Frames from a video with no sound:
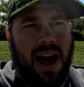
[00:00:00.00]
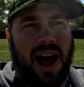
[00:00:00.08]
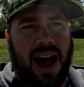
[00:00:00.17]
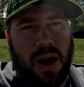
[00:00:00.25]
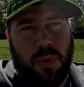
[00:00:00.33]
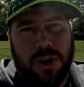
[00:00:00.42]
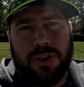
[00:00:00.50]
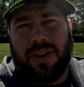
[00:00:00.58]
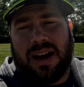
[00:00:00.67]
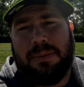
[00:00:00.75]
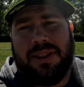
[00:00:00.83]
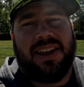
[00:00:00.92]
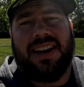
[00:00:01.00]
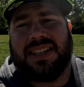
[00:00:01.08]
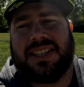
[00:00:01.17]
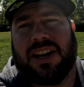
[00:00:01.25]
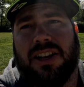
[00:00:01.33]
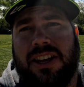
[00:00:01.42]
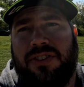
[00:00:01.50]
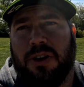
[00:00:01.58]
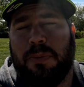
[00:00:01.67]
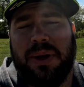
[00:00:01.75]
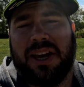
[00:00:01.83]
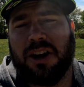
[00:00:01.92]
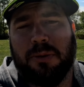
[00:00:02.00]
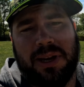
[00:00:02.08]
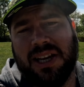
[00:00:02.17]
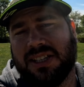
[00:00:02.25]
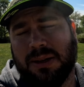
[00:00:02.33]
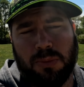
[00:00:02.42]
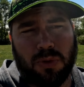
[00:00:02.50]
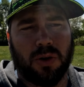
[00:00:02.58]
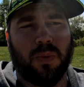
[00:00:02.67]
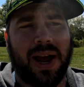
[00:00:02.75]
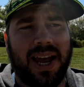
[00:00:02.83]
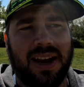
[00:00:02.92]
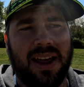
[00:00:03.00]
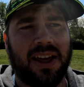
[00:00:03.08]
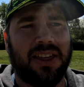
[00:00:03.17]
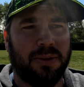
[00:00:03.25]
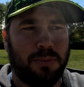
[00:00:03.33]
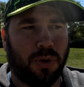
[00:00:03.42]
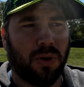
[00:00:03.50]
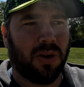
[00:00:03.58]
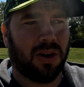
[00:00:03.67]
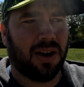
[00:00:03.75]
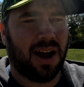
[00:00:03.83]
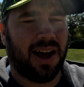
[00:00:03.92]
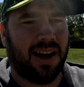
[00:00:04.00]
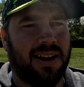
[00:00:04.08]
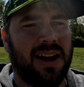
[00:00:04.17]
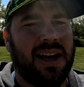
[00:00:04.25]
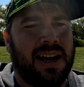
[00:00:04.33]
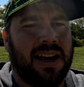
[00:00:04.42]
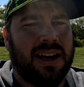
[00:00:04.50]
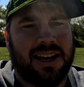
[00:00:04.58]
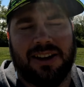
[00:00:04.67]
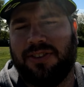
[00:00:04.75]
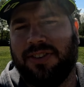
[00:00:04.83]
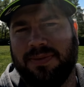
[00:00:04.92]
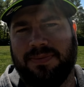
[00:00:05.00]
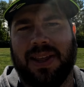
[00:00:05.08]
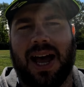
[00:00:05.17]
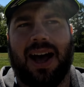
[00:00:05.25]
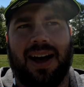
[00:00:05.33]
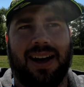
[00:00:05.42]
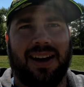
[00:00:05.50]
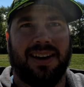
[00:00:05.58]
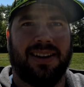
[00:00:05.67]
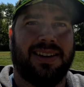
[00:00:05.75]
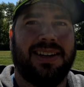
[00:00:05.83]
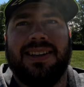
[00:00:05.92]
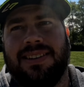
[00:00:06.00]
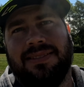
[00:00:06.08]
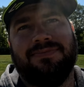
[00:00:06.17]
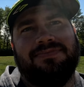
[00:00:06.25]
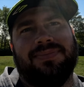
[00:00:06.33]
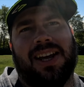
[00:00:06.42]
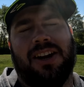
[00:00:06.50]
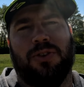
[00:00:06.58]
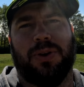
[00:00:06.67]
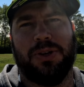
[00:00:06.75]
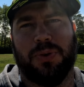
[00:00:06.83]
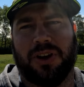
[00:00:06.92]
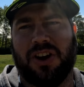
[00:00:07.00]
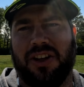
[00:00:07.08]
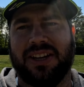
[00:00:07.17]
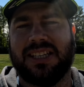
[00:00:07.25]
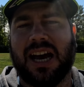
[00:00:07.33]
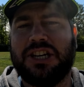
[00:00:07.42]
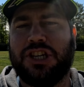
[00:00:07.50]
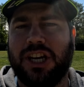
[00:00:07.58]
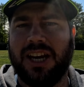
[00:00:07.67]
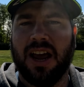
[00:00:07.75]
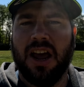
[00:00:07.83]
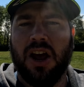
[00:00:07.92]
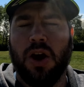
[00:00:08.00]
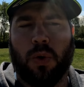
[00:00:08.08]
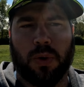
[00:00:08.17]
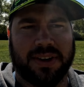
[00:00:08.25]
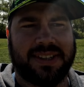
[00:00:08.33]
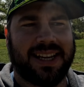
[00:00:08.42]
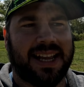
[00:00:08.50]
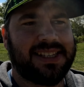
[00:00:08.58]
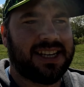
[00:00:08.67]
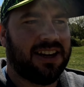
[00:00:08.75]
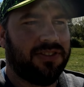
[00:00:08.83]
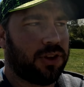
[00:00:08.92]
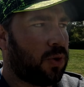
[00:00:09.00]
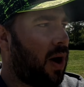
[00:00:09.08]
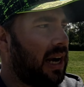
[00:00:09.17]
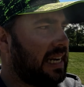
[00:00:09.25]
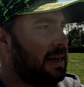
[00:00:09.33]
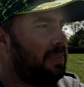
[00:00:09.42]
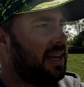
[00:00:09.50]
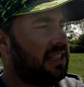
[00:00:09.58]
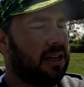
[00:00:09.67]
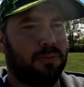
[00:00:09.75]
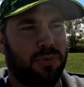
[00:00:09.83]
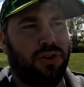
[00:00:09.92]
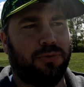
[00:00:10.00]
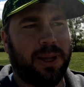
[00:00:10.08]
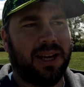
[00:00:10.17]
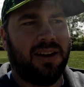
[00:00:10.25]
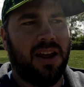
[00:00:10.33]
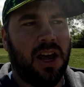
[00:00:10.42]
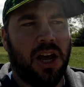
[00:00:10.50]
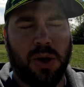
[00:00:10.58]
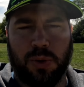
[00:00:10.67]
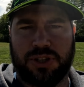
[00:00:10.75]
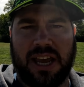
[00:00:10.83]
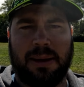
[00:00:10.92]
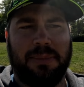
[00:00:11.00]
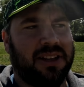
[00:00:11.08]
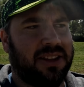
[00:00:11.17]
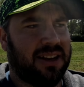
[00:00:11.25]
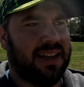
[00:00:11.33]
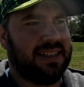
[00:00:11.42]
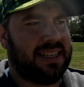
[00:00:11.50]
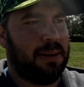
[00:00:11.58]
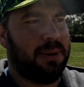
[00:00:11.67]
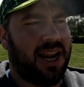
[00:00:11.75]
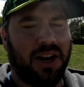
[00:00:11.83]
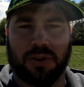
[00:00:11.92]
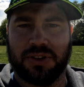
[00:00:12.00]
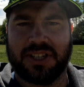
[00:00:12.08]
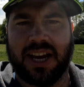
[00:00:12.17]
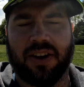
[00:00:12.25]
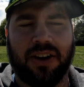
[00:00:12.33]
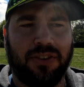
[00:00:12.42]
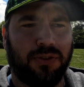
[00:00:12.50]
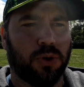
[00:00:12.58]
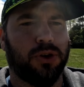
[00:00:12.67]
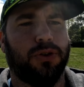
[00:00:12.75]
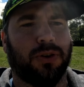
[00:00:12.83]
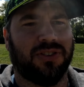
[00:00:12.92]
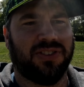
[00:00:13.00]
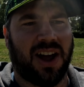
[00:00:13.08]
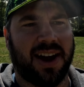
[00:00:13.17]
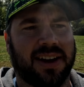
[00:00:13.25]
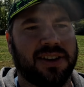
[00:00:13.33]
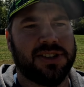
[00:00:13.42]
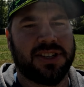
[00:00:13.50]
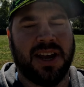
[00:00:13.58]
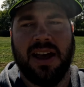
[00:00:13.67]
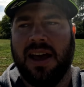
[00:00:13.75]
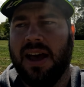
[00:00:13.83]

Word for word: uh, I wouldn't recommend that necessarily for a beginner because the more weight, the more uh, kind of, uh, I don't know what you want to call it, touchy or sensitive the quad can be to movement, which can be a little intimidating or scary for newer flyers.